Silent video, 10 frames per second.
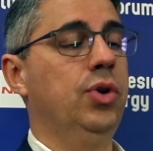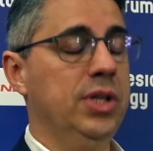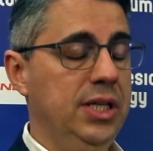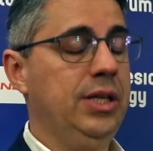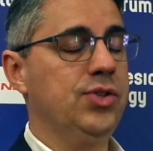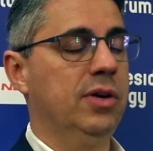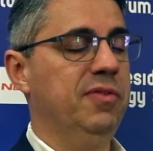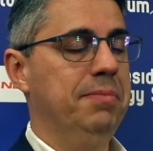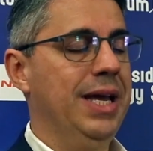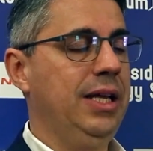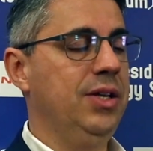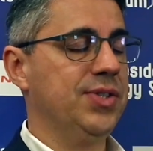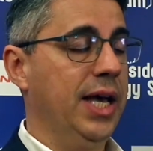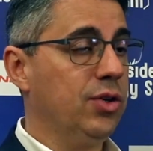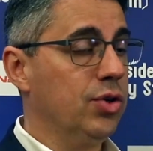the needs of many
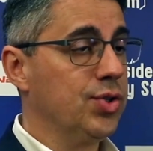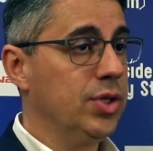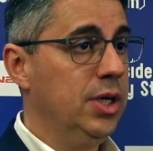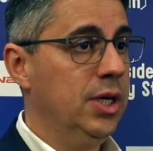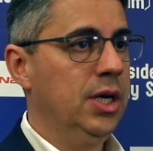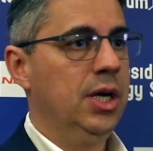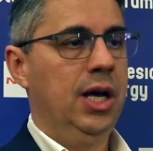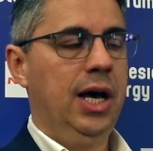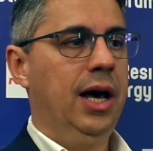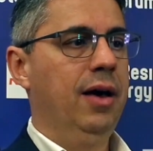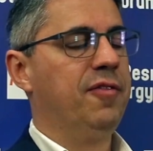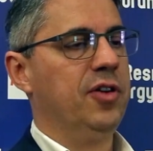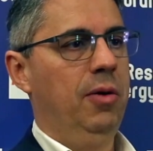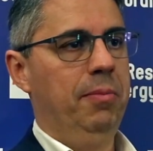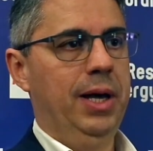sectors,
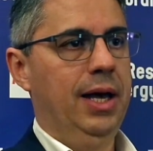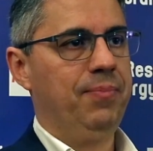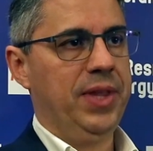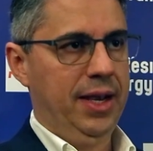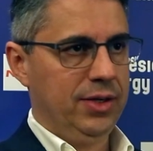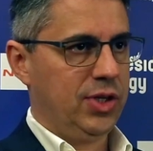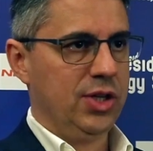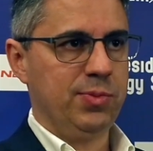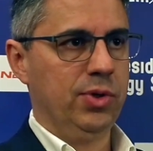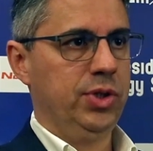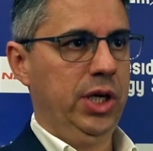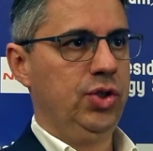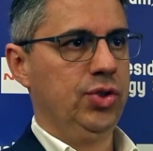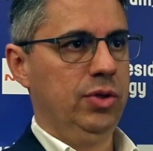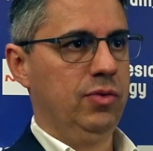from air
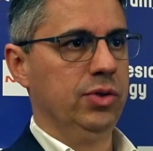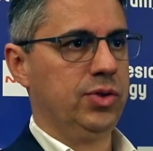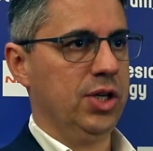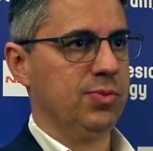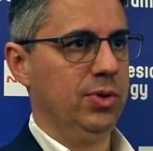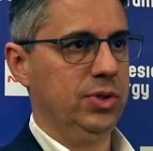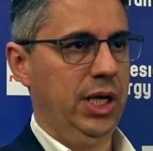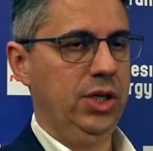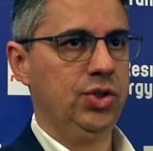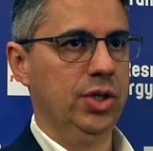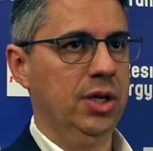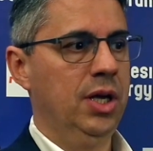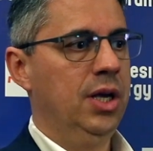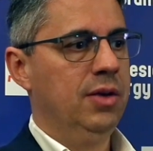transportation, road transportation,